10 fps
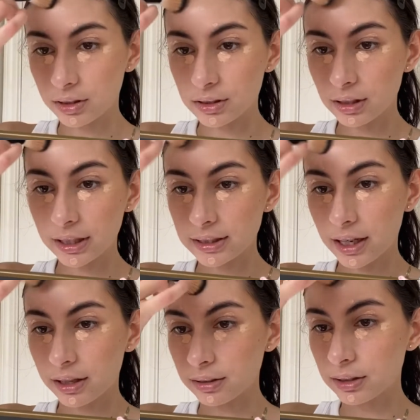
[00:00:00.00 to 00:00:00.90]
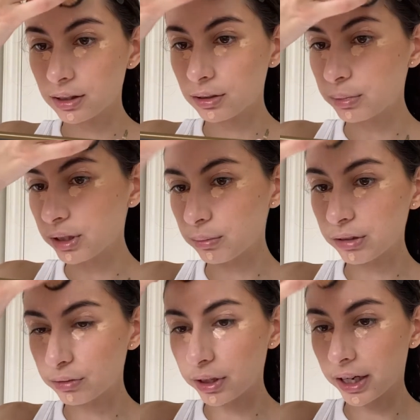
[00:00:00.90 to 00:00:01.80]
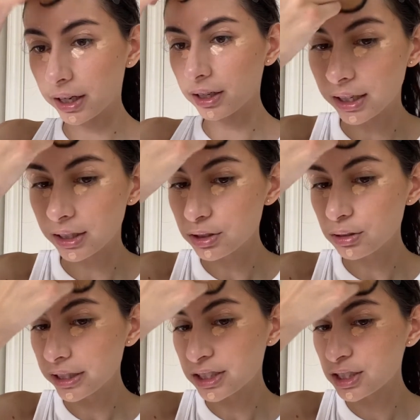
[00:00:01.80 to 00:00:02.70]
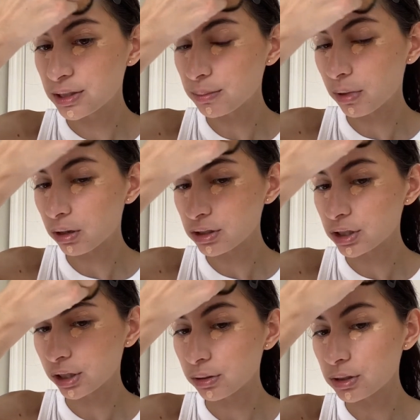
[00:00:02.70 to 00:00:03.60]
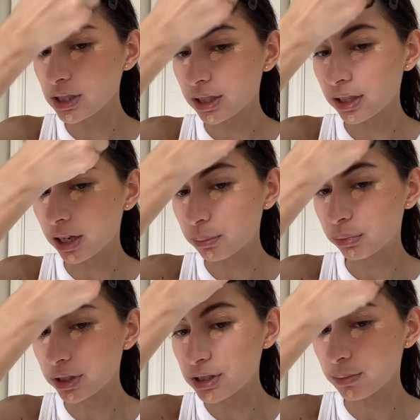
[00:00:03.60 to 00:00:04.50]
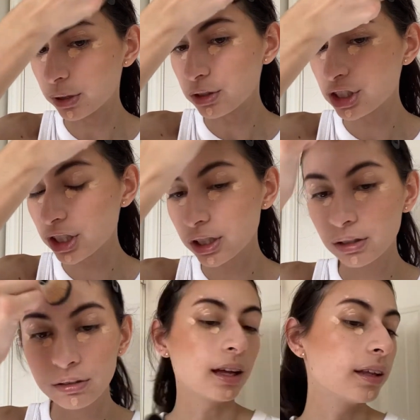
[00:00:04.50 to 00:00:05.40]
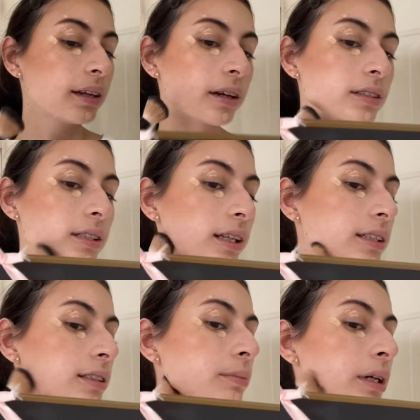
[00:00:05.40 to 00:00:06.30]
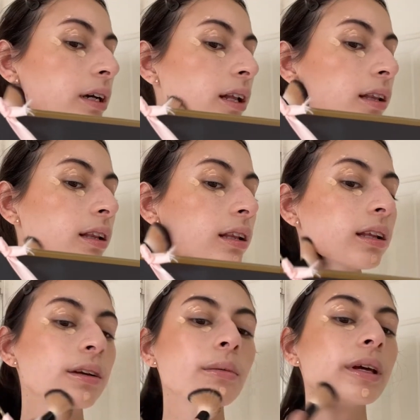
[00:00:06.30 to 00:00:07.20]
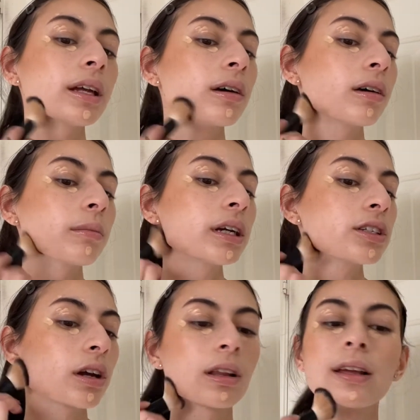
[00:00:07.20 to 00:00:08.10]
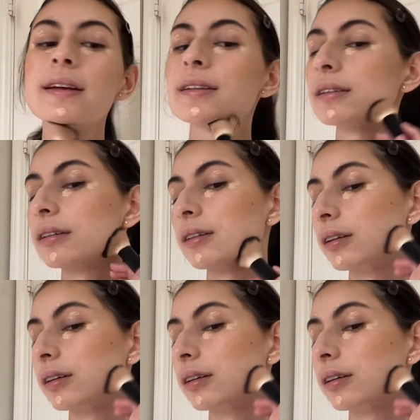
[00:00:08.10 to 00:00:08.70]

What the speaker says: I also like to add a little bit on my forehead. Kind of do like small circles in an upwards motion. And then I also like to put a little bit on my jawline,